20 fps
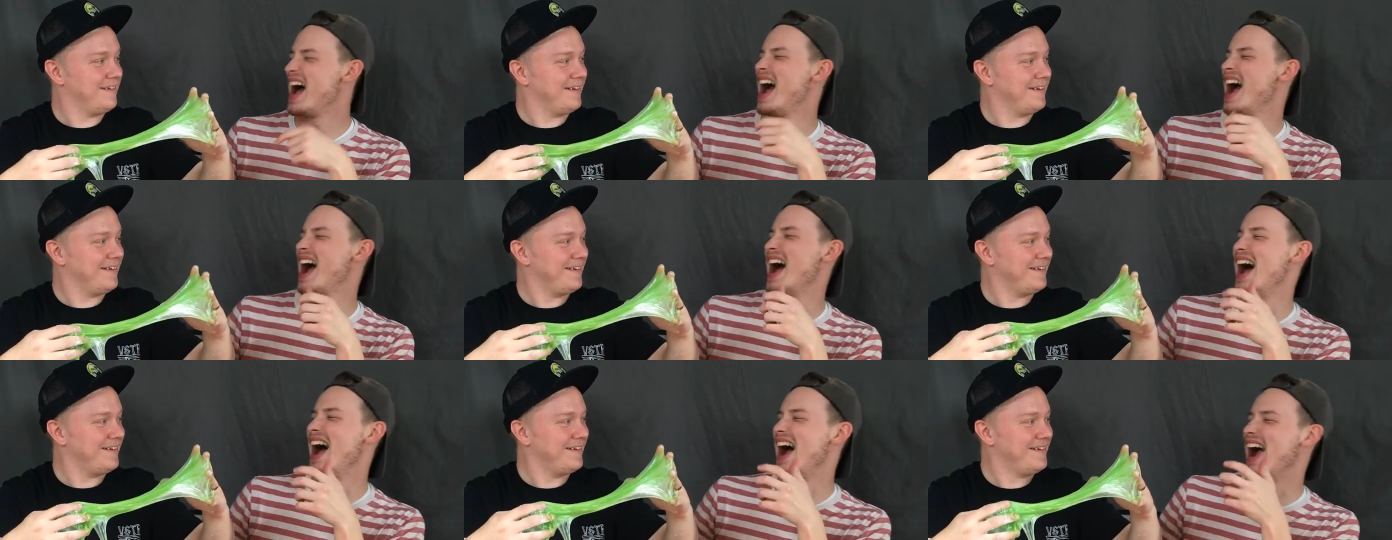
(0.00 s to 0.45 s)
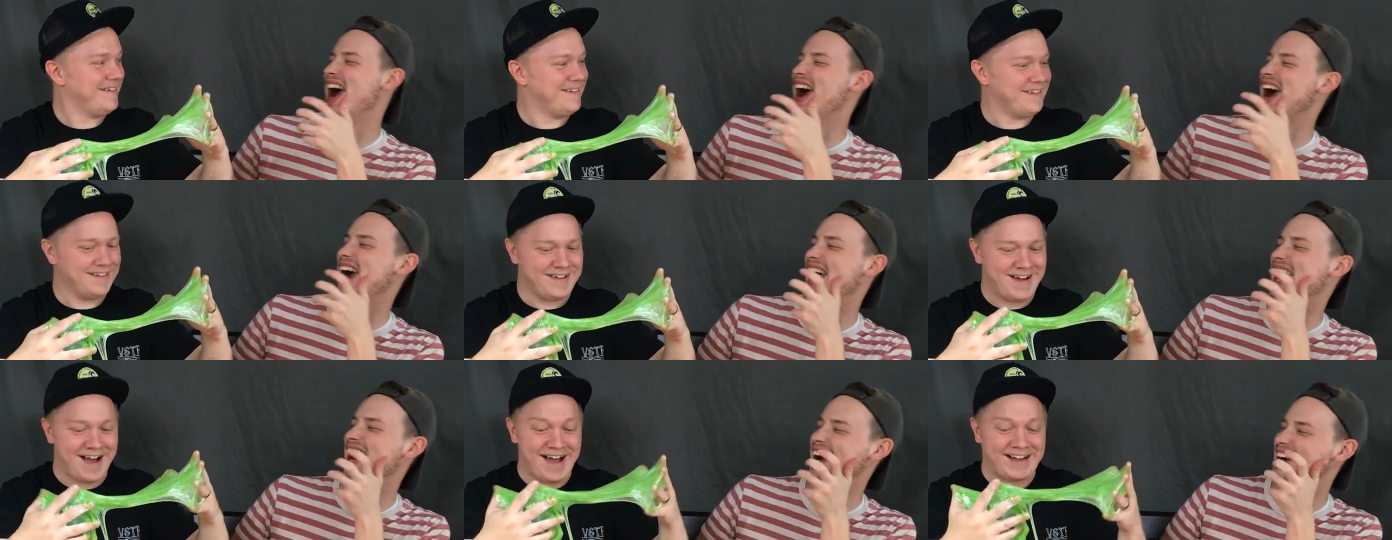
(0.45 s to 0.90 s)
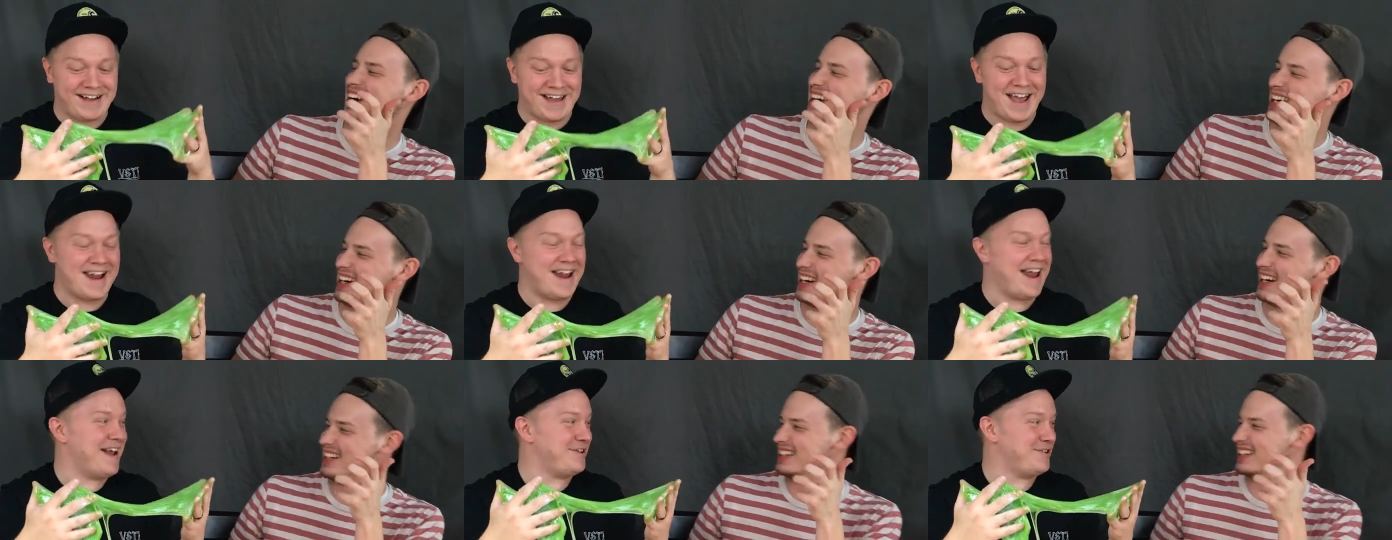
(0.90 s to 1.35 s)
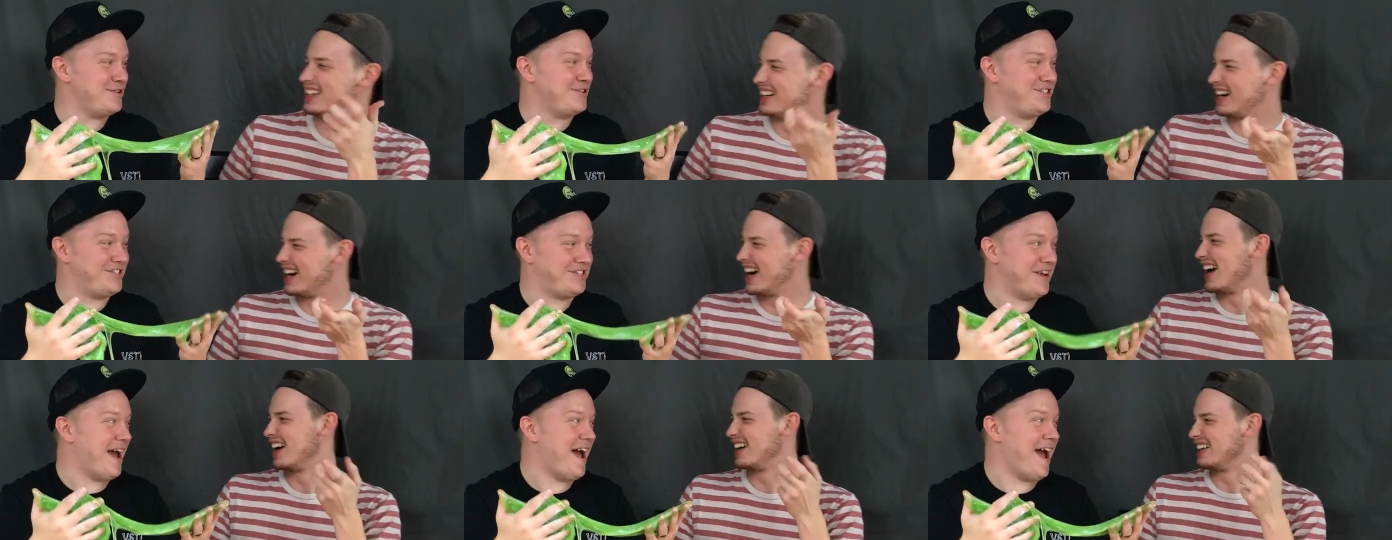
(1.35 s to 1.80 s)
Speaker 1: I can't hand you
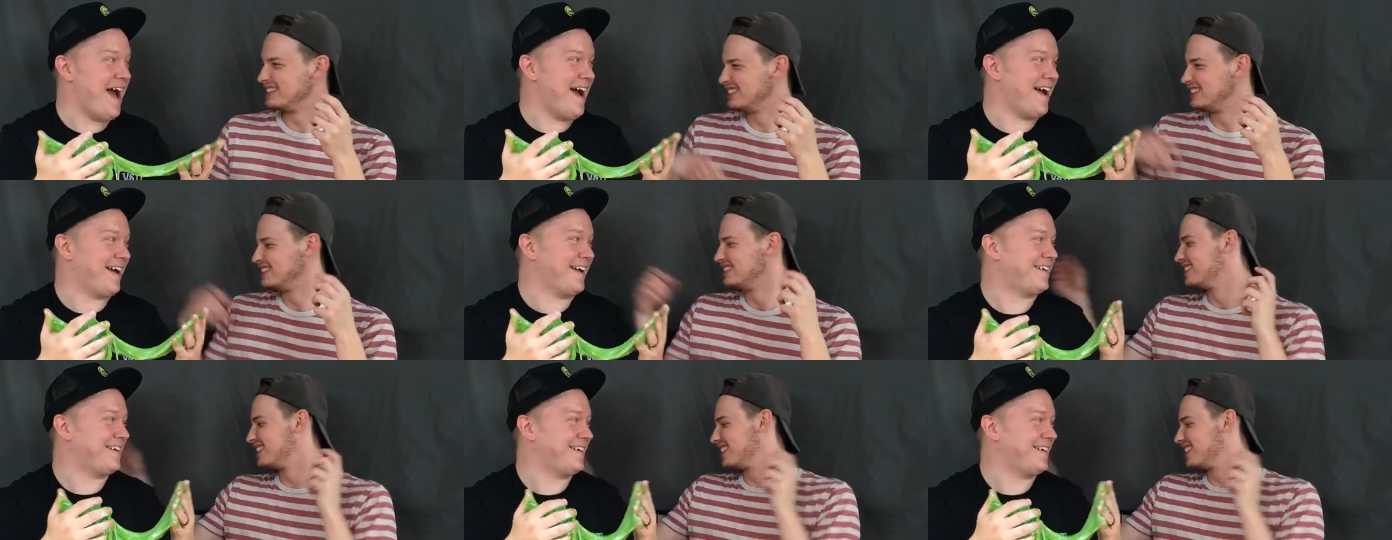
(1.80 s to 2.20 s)
jack.